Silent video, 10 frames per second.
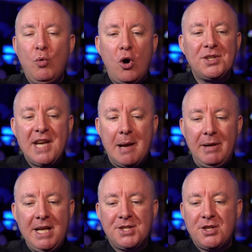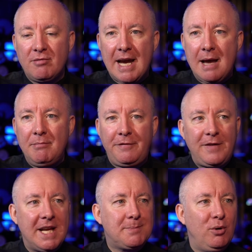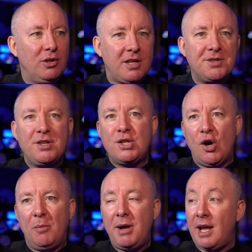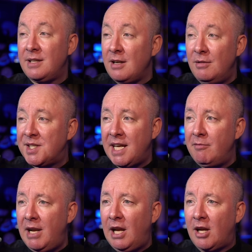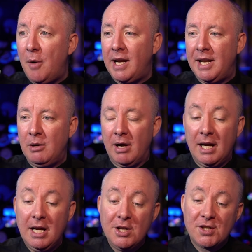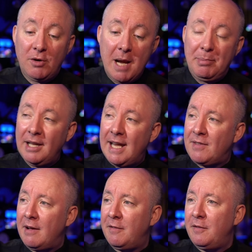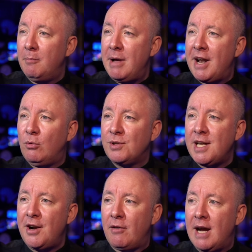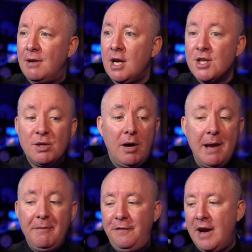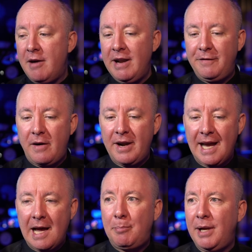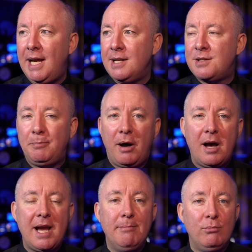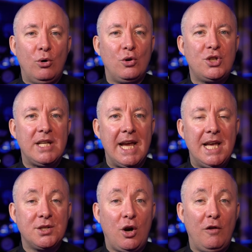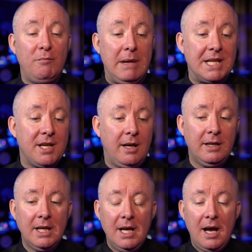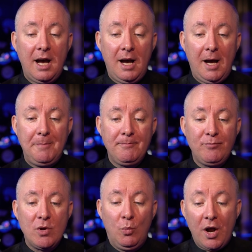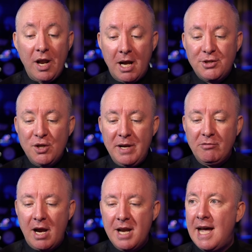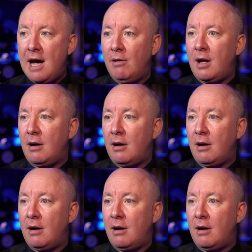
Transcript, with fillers: WhatsApp, Instagram, Facebook does the job. And I don't see it really going anywhere. So I believe that Meta will turn around. So I am very, very happy to buy more shares of Meta. Um, what am I doing right now?